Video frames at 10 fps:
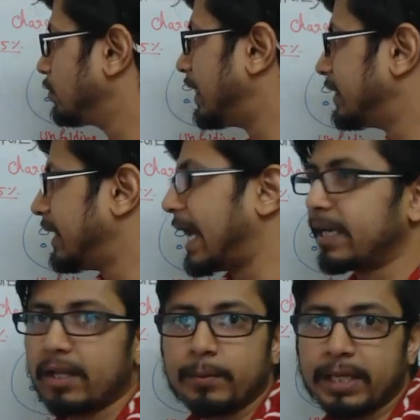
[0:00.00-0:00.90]
do that in an
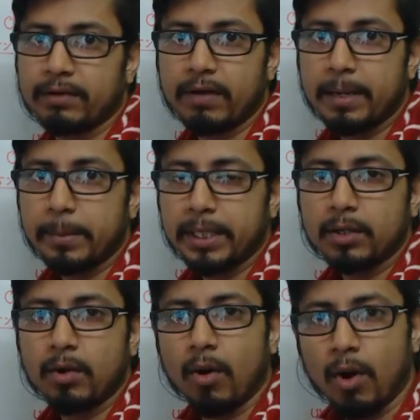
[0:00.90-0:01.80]
anaerobic environment,
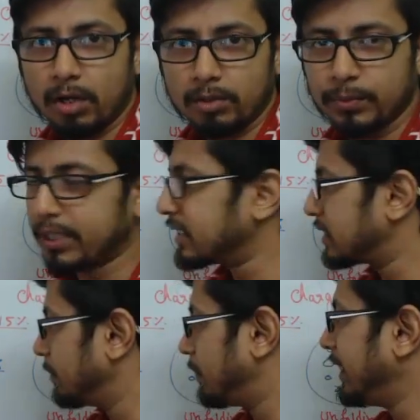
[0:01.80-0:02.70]
or we can
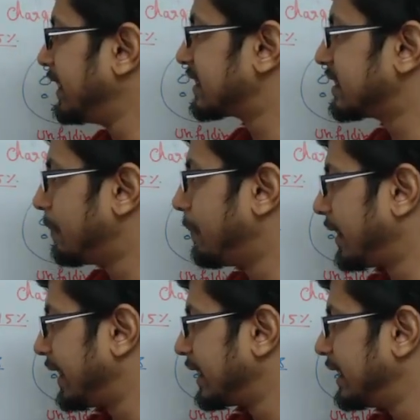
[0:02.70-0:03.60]
simply
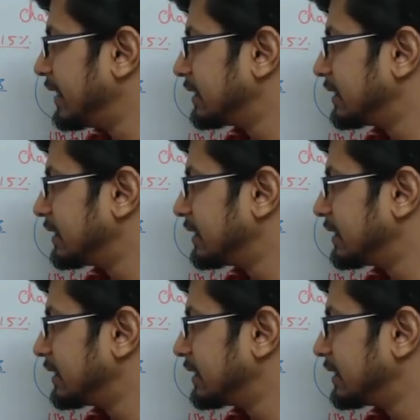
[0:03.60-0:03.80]
separate